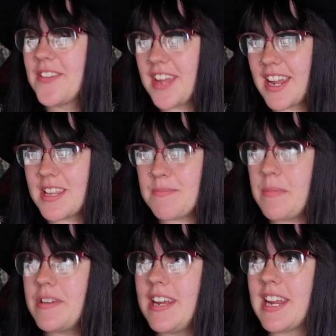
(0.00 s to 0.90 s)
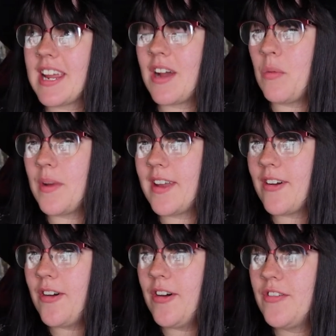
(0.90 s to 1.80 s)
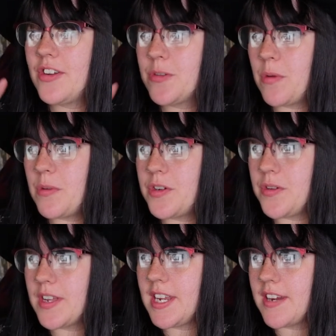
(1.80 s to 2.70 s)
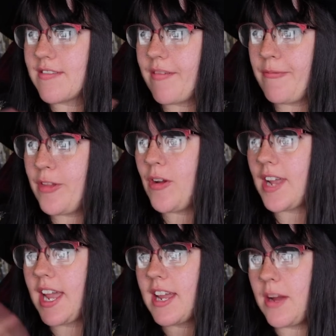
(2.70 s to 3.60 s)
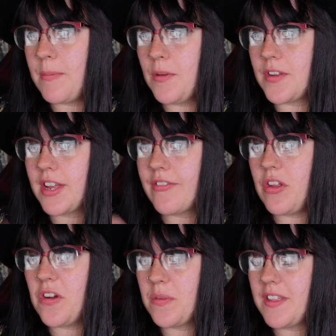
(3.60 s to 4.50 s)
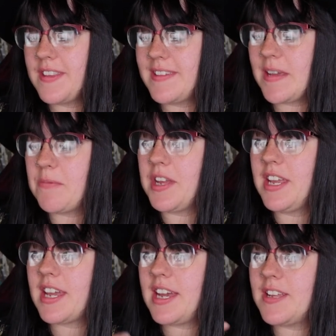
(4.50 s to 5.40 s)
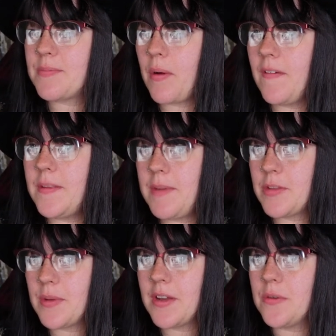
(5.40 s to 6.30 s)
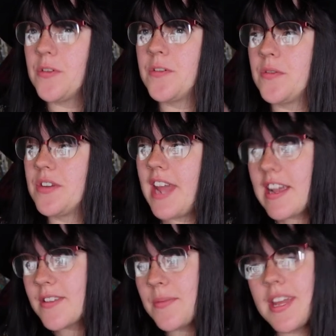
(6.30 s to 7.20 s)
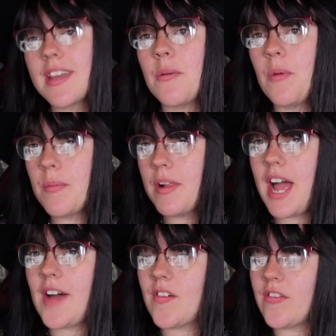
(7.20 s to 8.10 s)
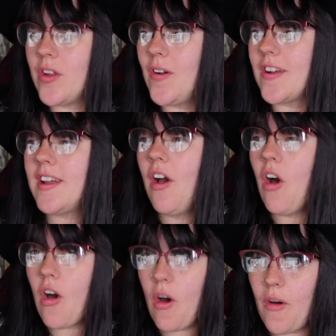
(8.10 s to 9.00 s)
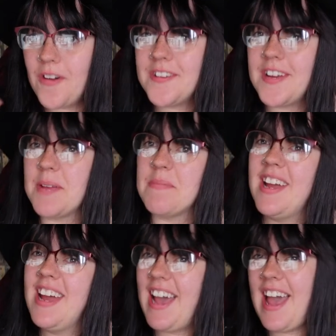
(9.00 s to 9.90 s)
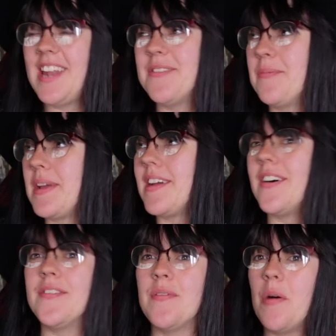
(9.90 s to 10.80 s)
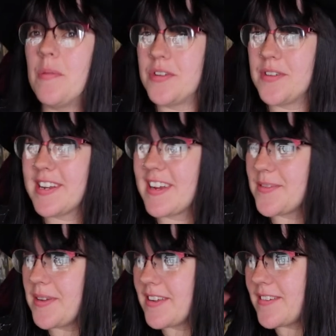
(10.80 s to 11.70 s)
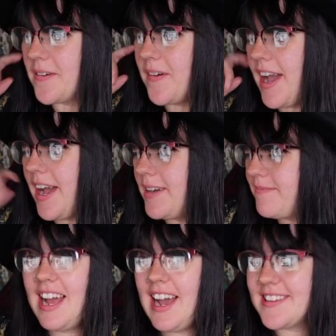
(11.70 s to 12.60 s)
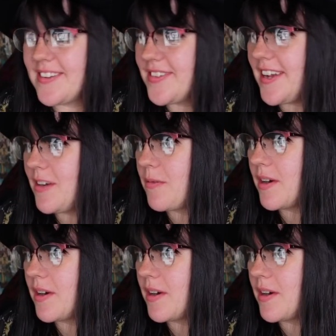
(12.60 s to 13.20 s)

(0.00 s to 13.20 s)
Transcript: think that maybe taking it a week off, which is what we're doing here, from vlogging and uploading a vlog within the same week, is probably the best way to go. So next week we will have a vlog on time, and it will be of what we're doing next week. So as I've said,